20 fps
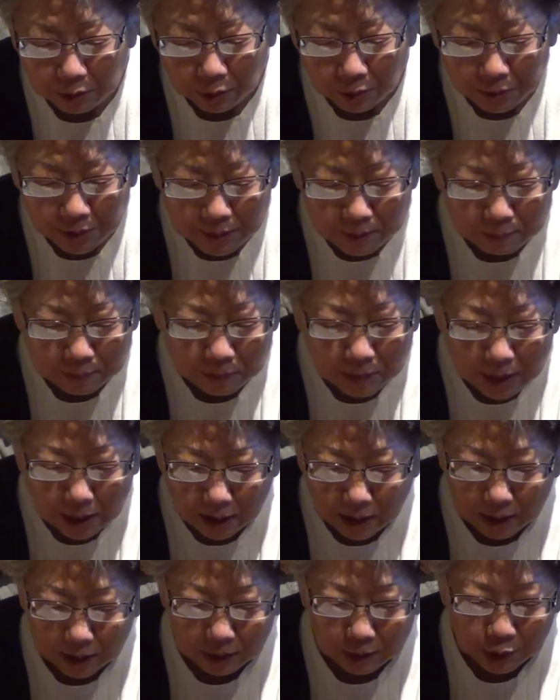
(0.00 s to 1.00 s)
Grow them
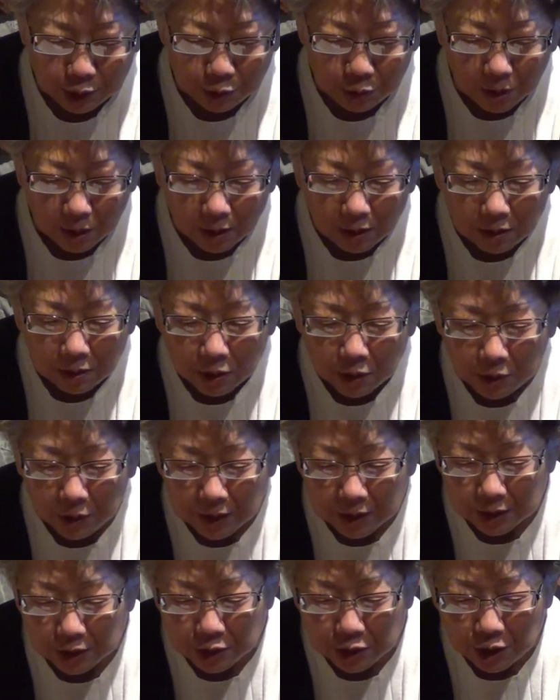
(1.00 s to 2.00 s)

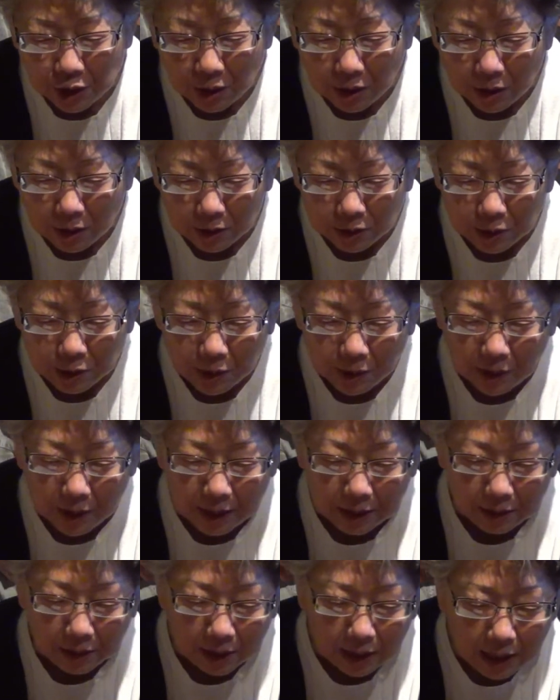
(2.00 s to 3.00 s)
stronger and taller
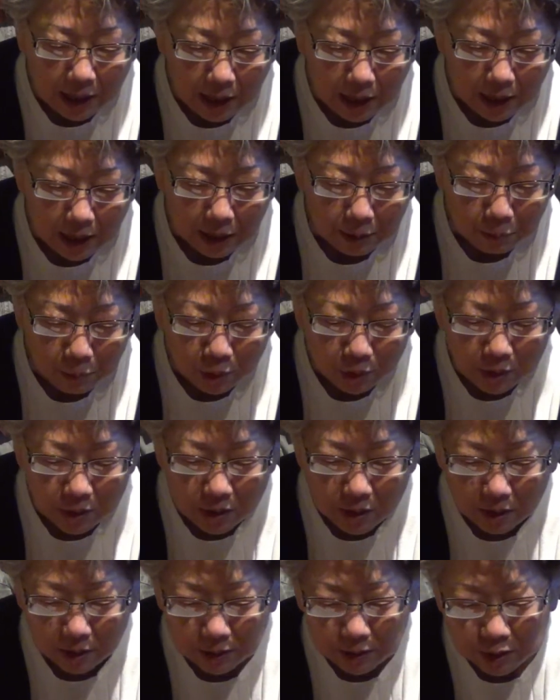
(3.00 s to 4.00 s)
and more
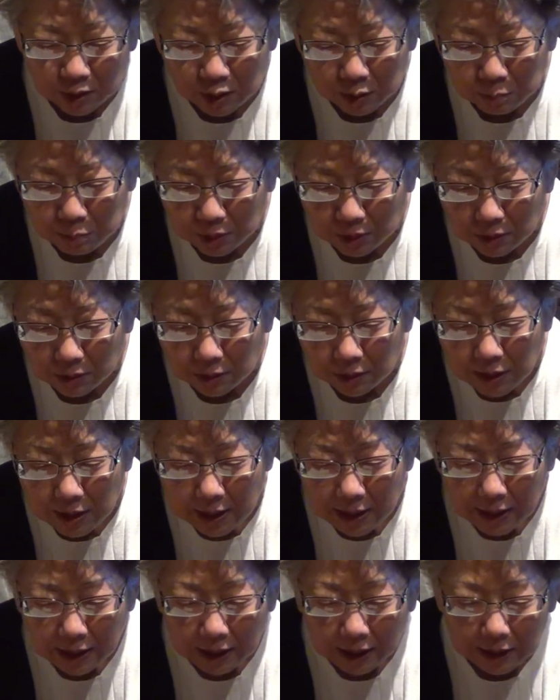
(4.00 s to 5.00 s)

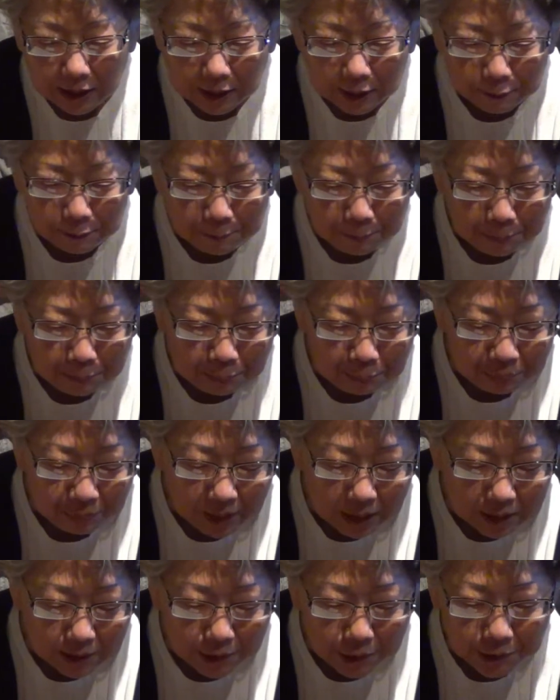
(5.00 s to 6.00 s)
knowledgeable,
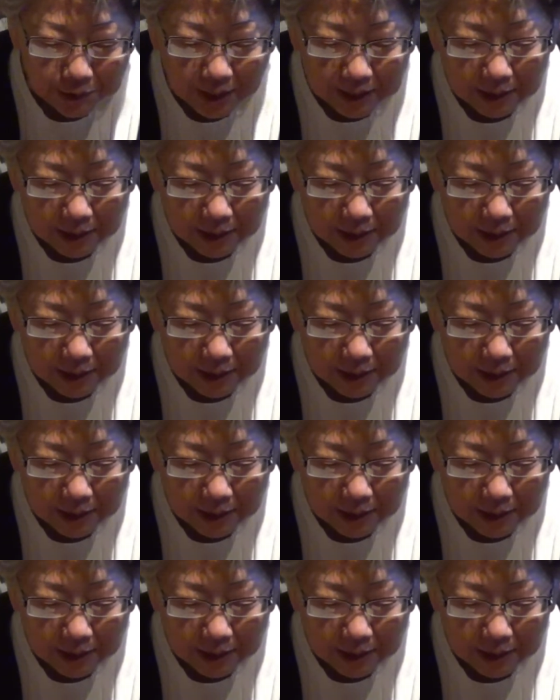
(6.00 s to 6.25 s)
so